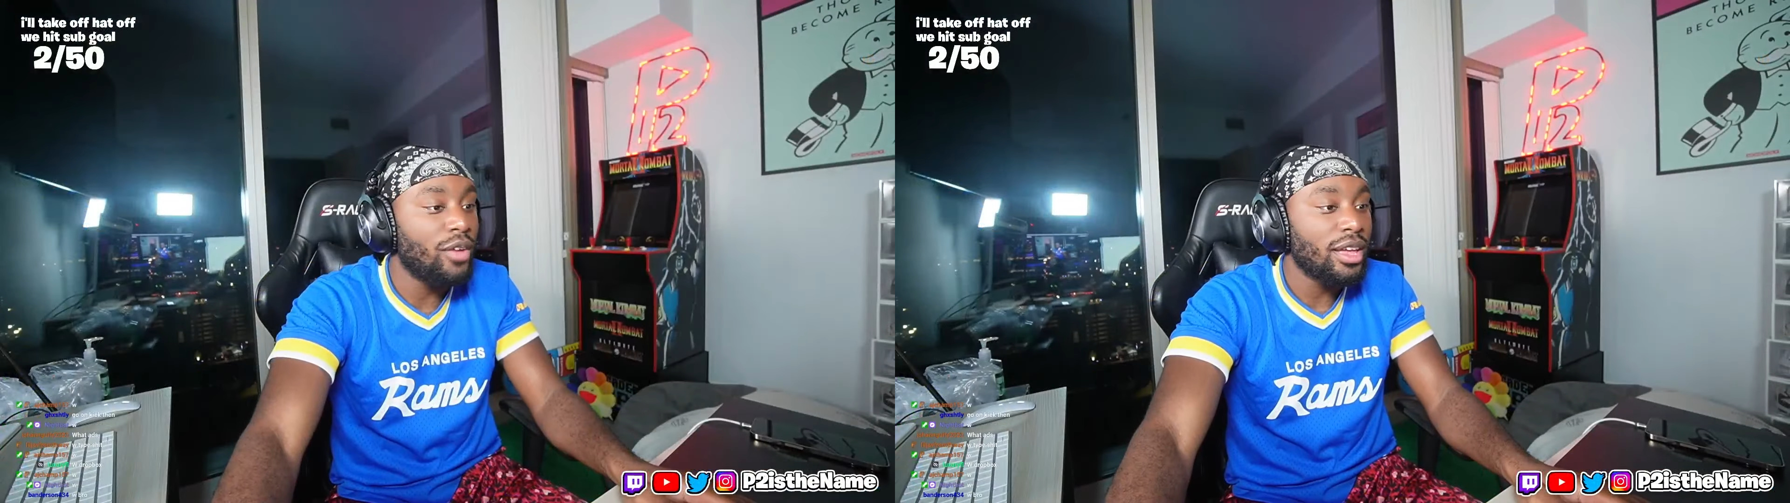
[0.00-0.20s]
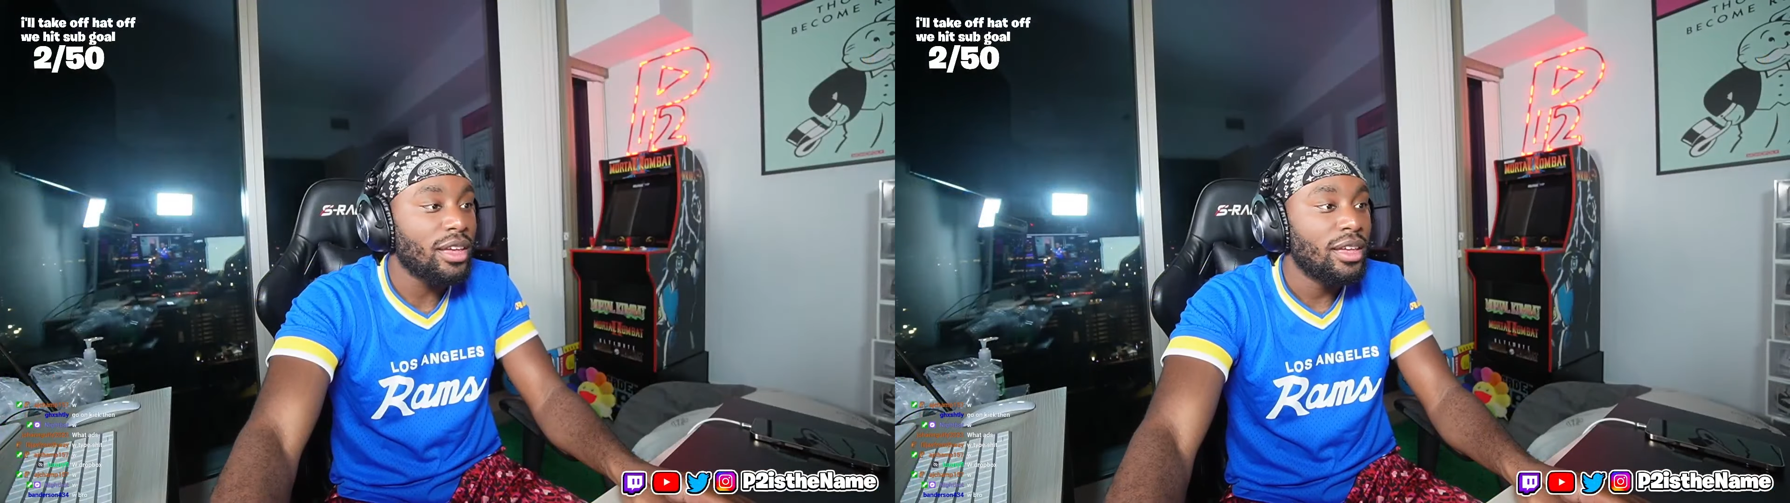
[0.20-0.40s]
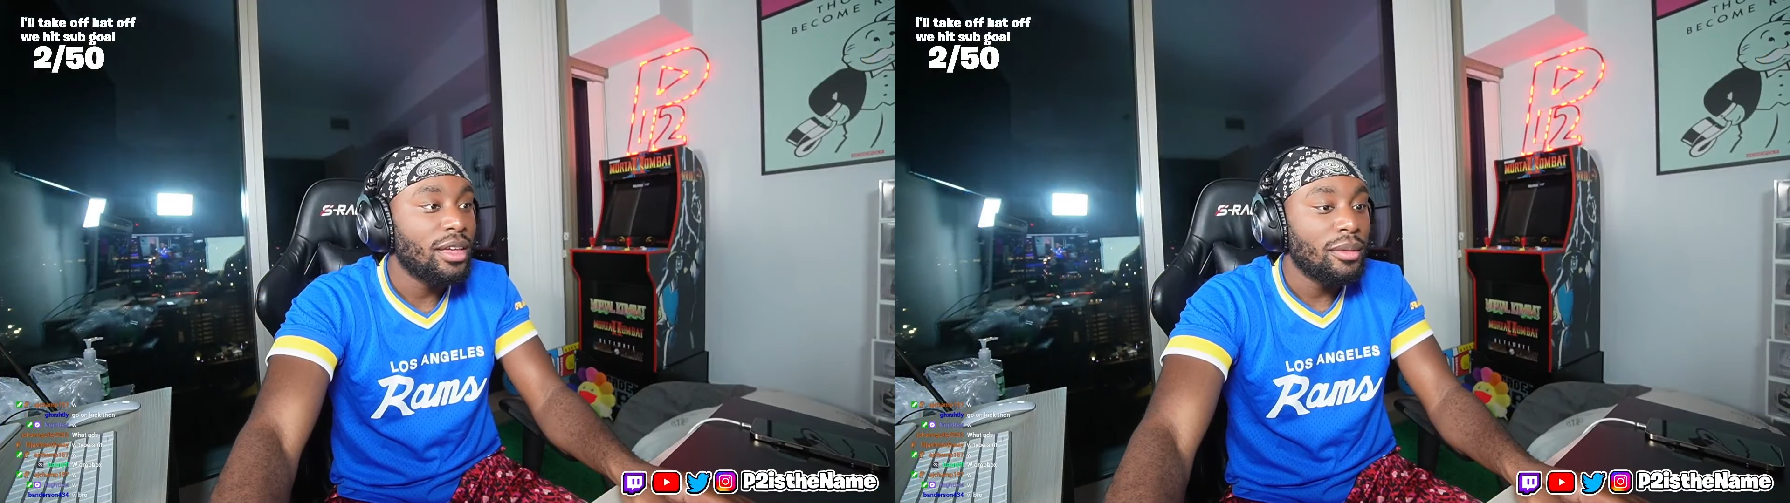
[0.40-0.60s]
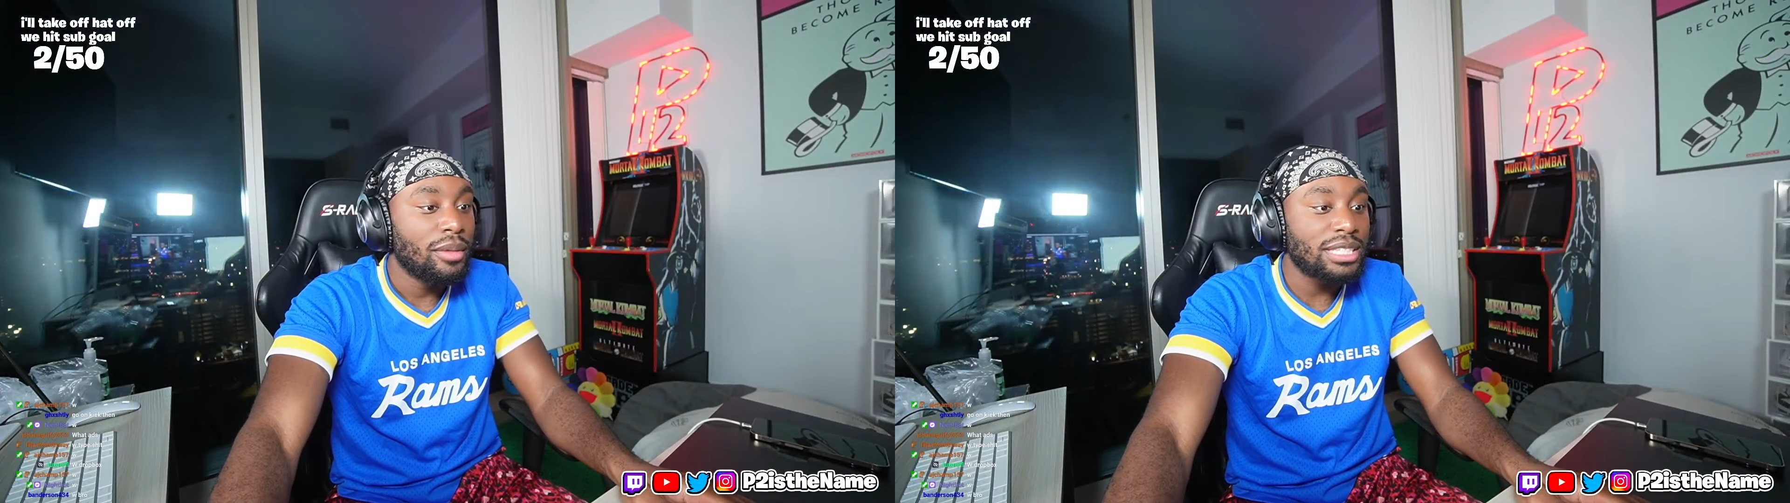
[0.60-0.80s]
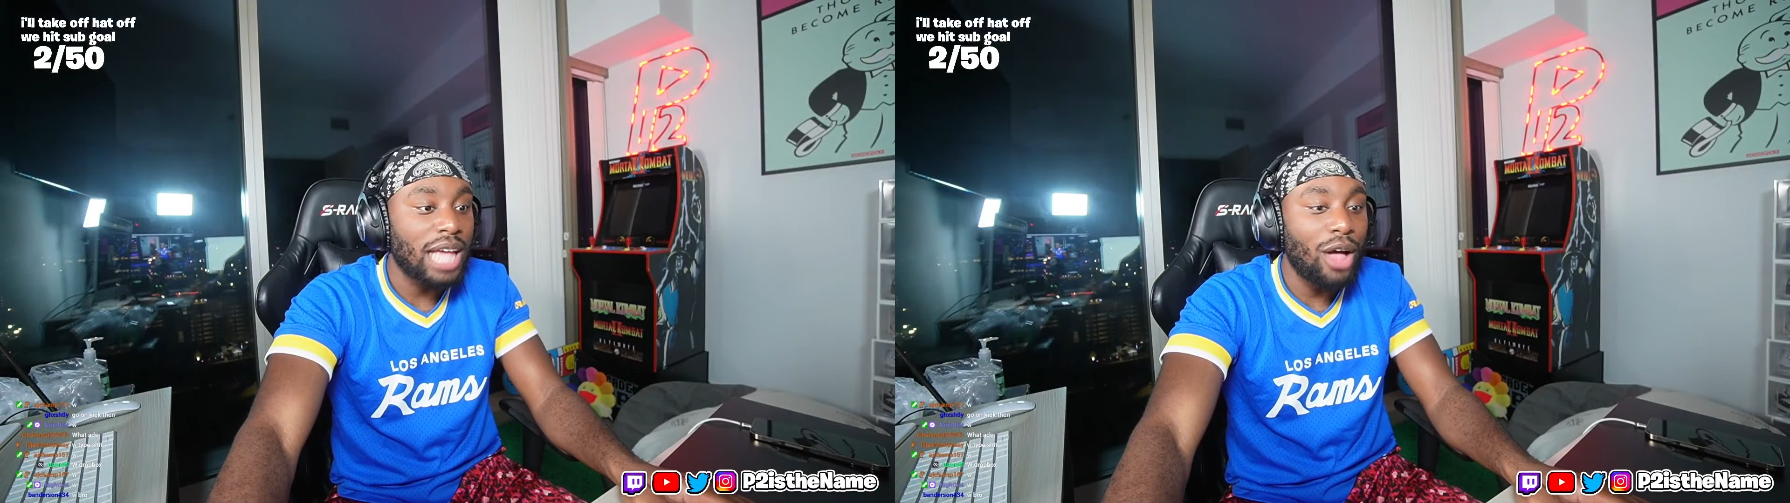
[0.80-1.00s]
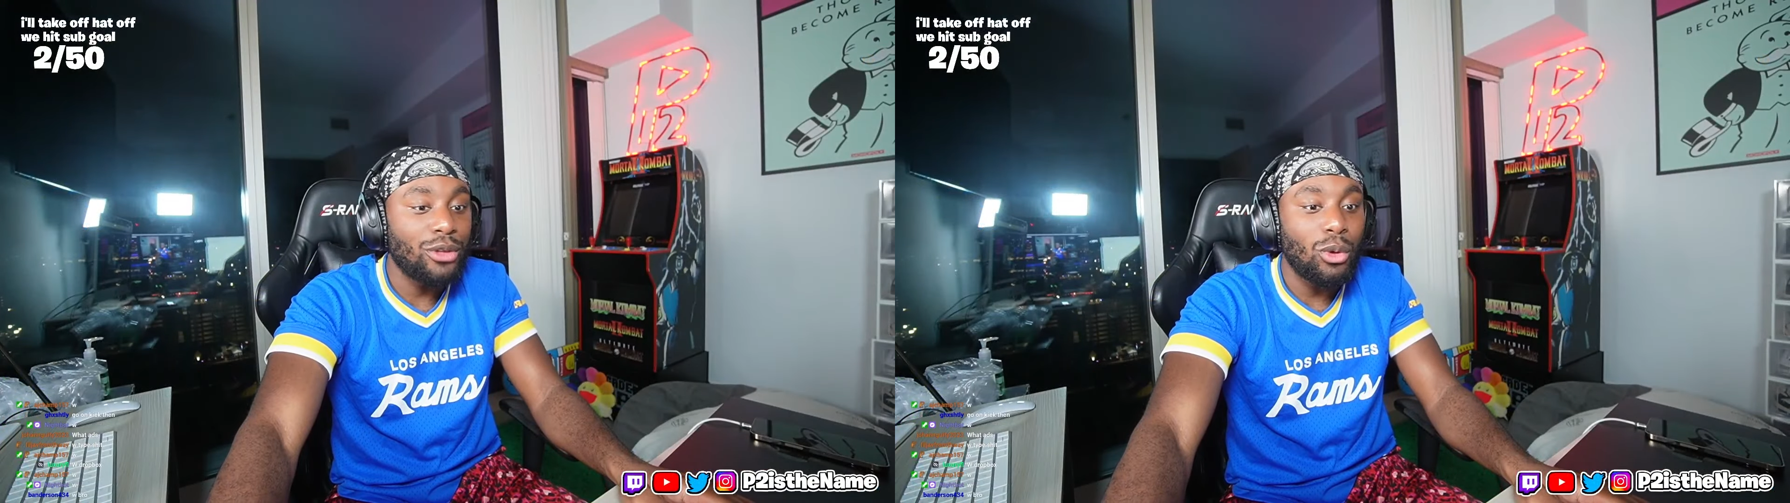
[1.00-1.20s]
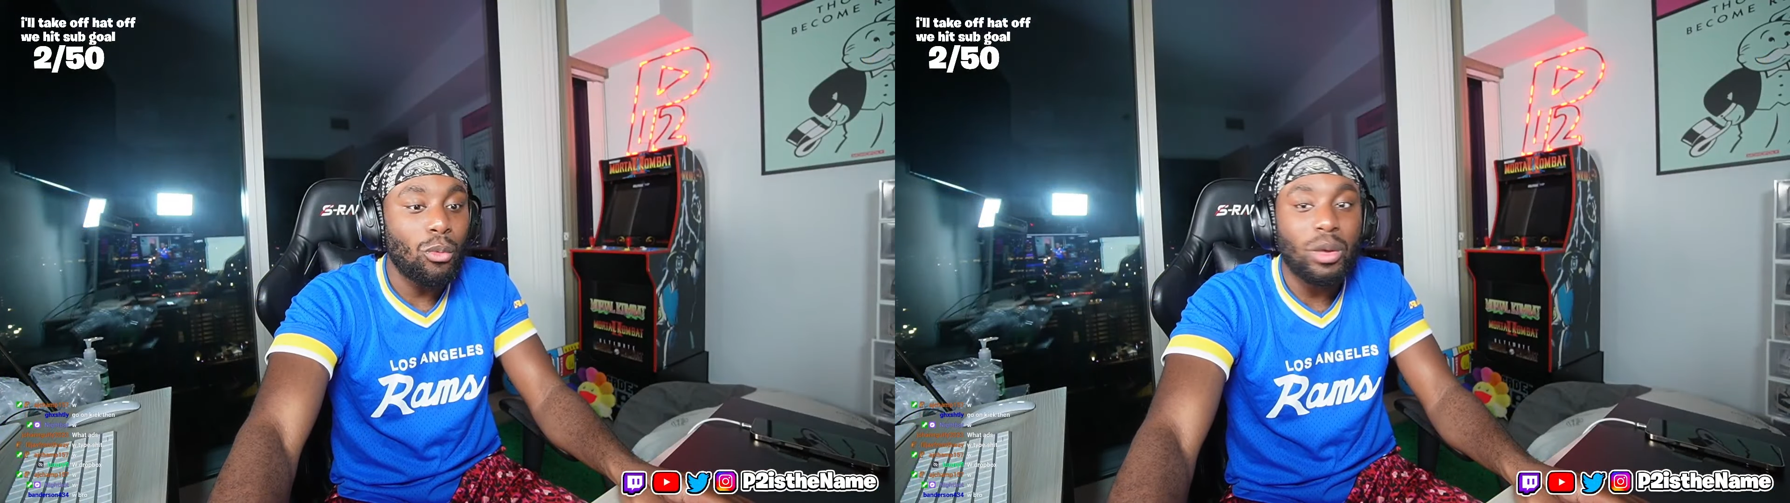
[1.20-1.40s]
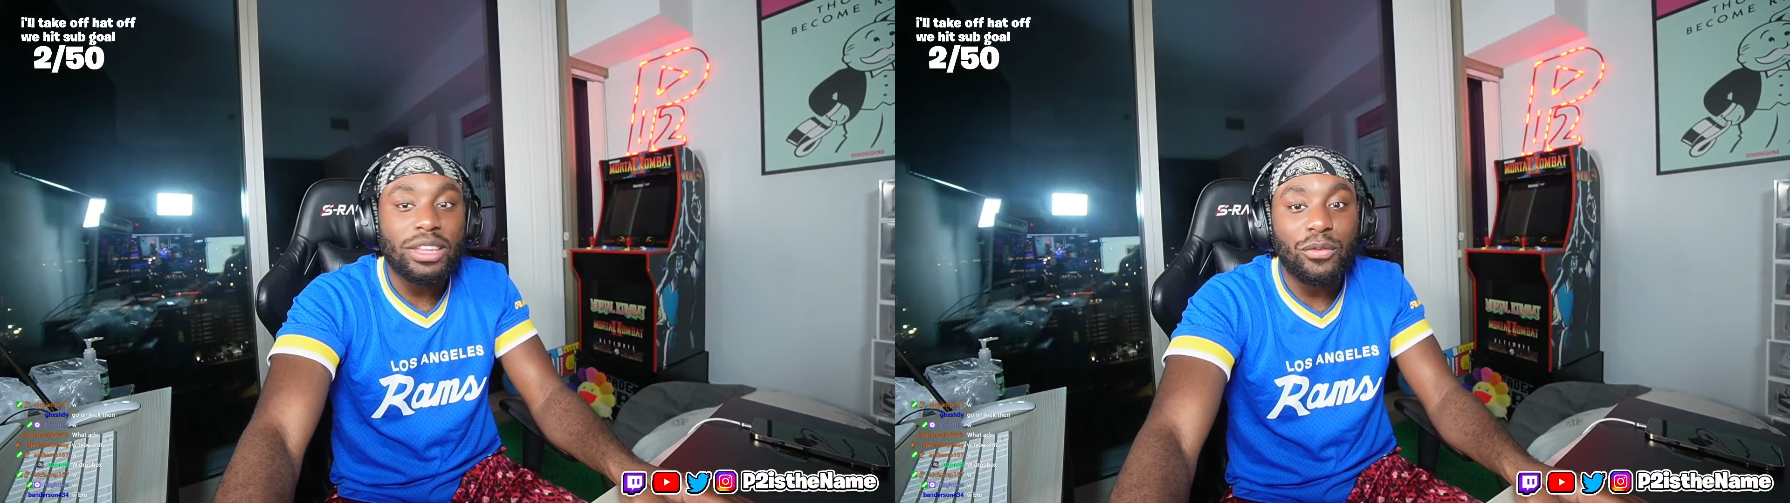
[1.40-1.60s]
fuck? Because I don't know
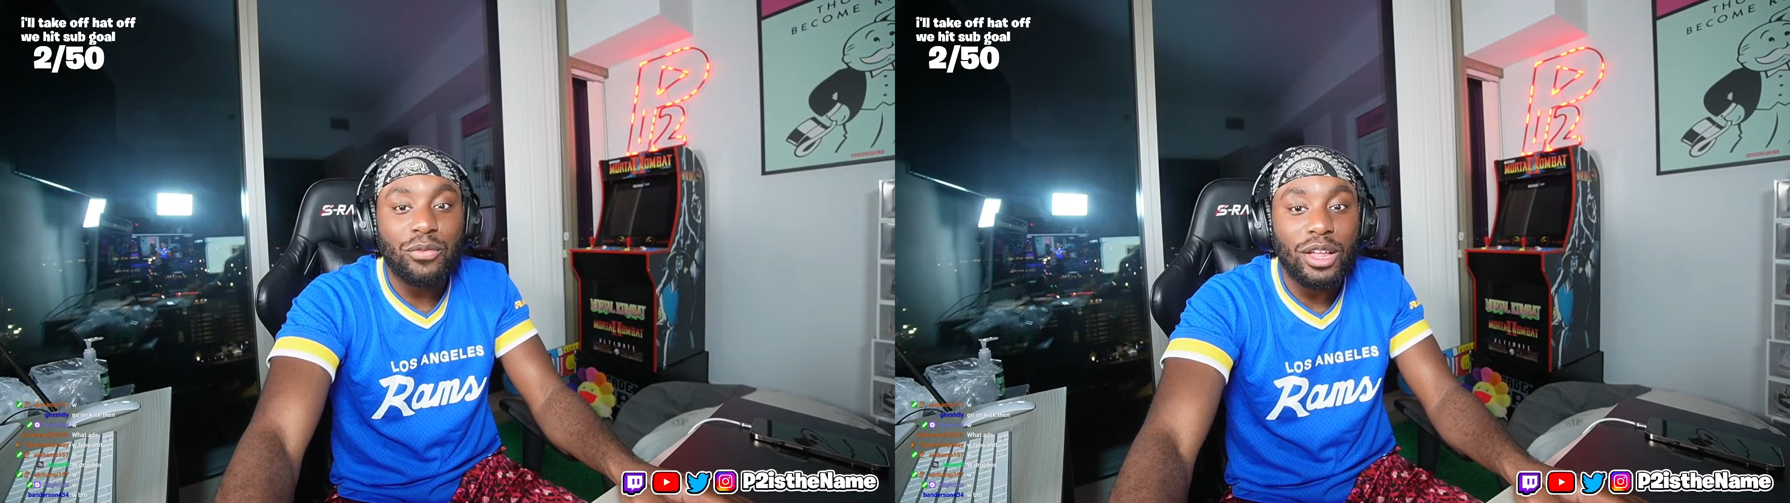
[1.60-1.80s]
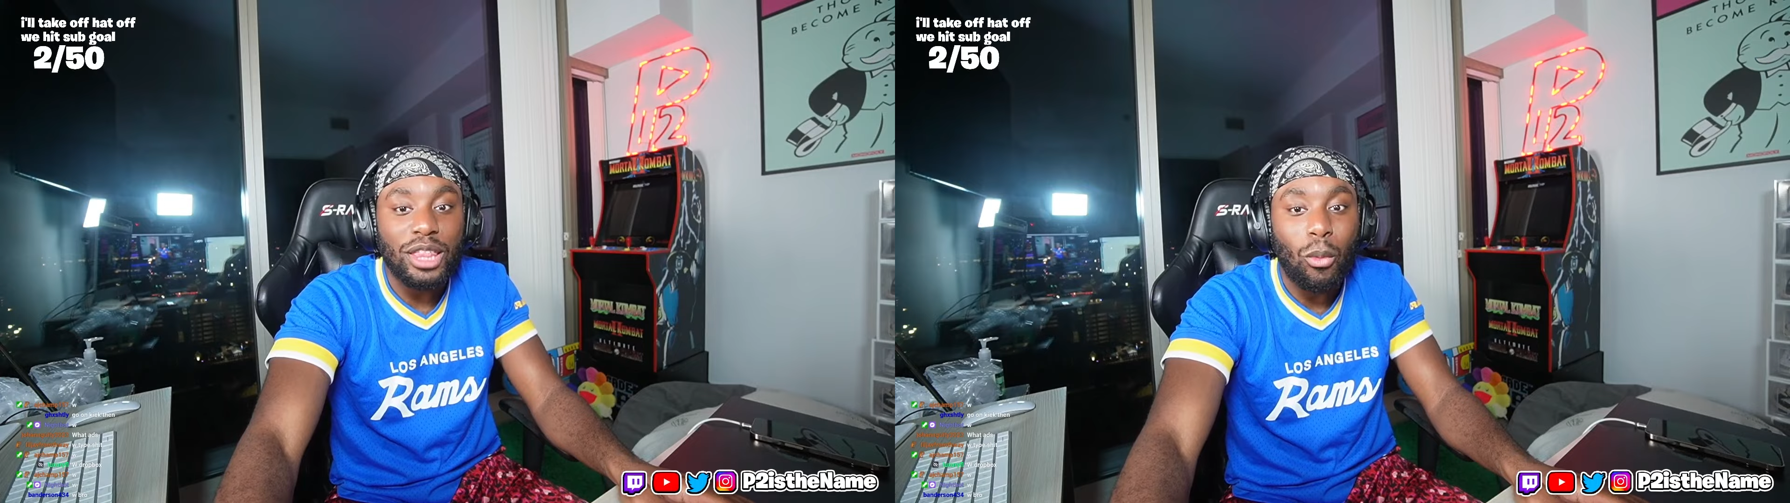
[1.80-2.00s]
what the fuck.